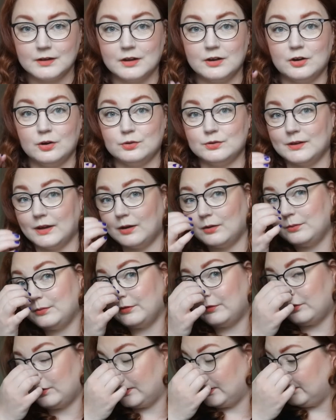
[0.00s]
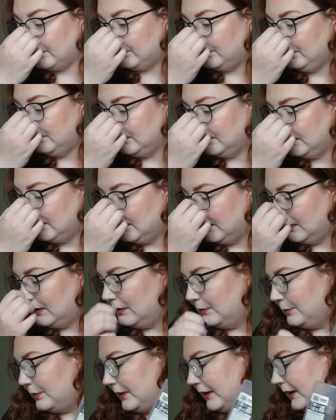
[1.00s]
go down before I do,
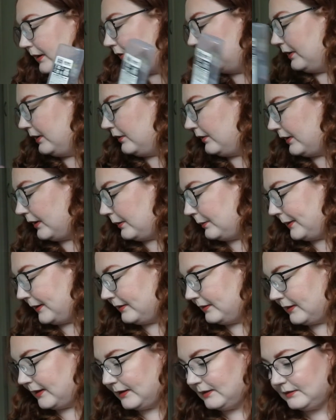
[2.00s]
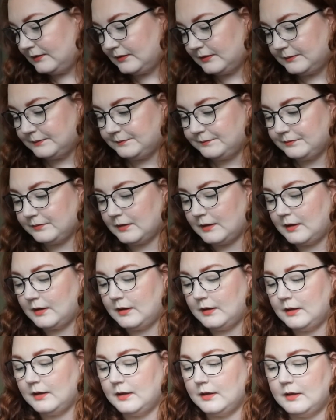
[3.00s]
but I can really recommend that.
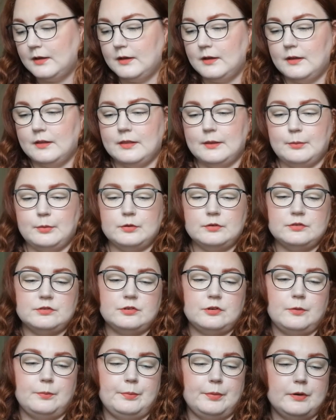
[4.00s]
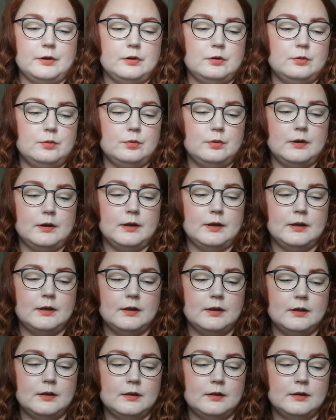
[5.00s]
The Body Shop Cool
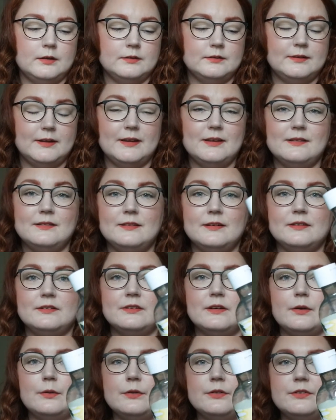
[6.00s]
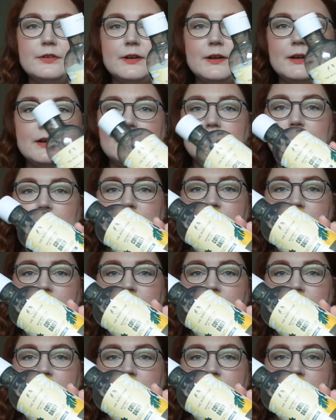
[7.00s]
Daisy Shower Gel.